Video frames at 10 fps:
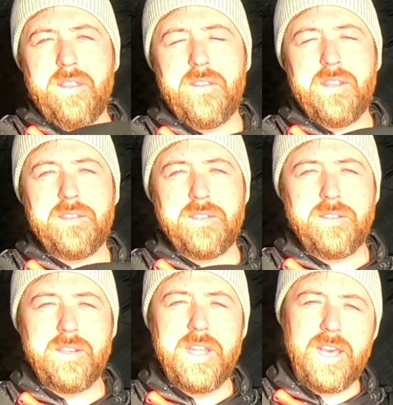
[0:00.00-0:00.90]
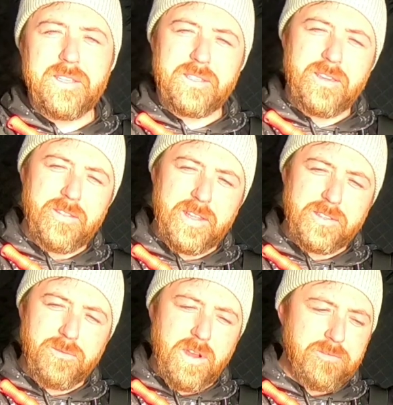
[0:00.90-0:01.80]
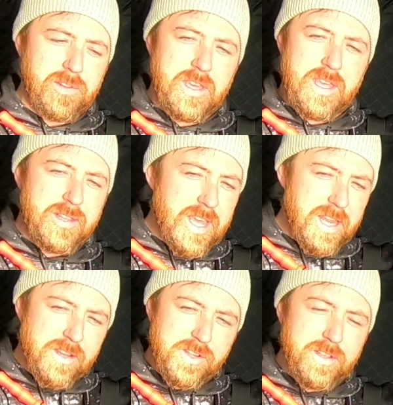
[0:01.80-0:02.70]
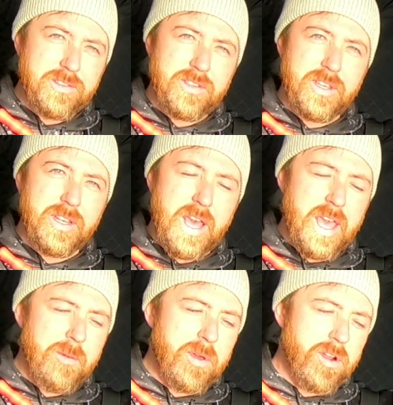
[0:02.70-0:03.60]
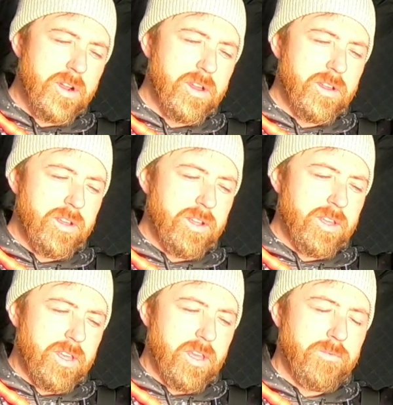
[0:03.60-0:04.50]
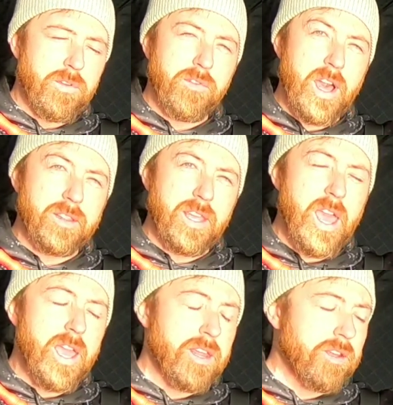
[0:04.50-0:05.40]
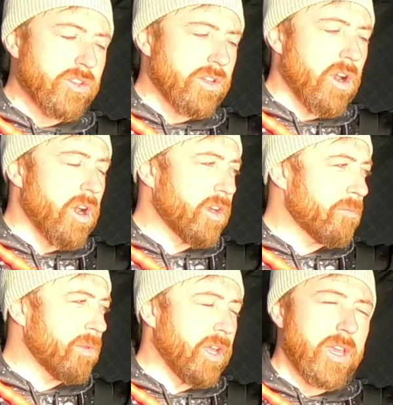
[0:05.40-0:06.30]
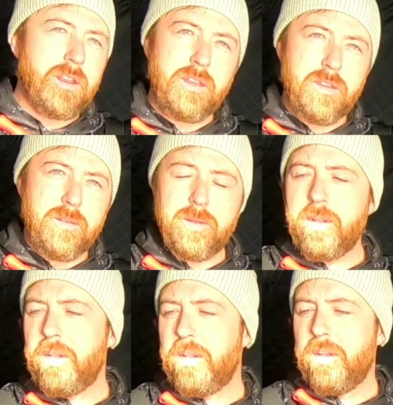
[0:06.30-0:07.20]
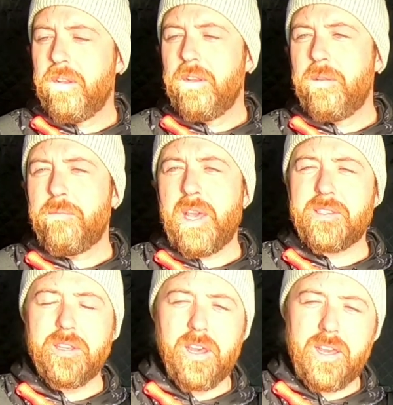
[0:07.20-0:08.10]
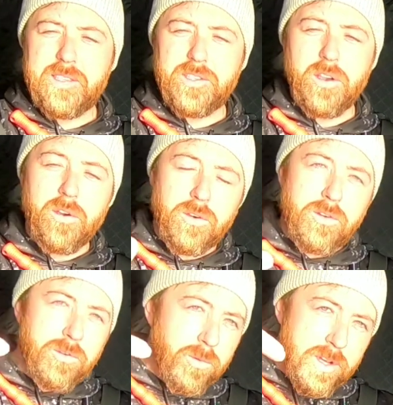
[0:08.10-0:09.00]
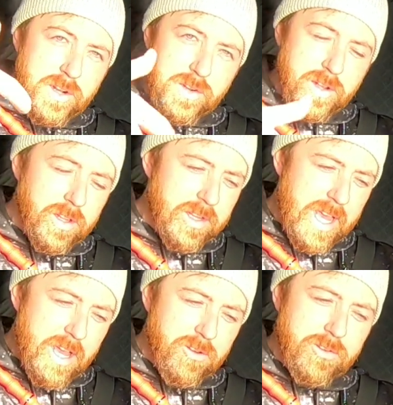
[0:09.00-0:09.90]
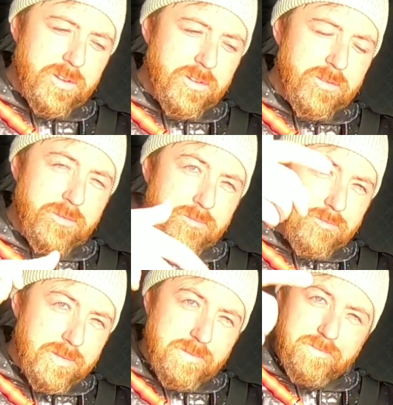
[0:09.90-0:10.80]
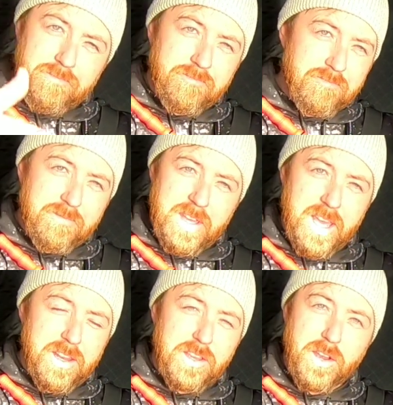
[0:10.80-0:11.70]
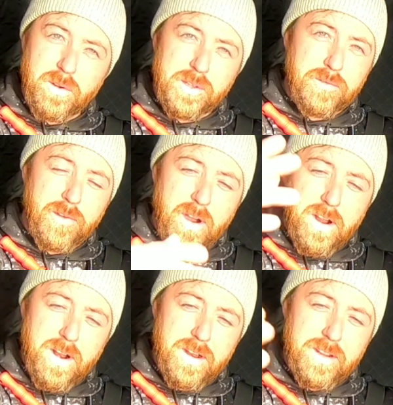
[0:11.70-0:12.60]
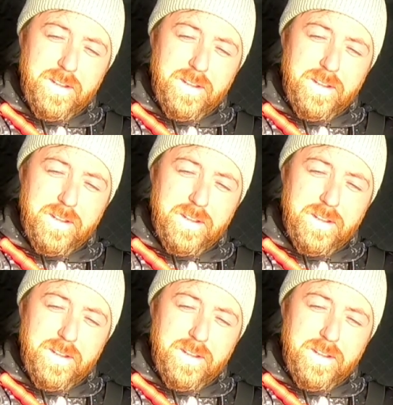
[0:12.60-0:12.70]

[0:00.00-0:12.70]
this disc that's roughly 10 inches in diameter if you've got the 8 inch auger blade. Makes it nice so when you're drilling down and you go too far,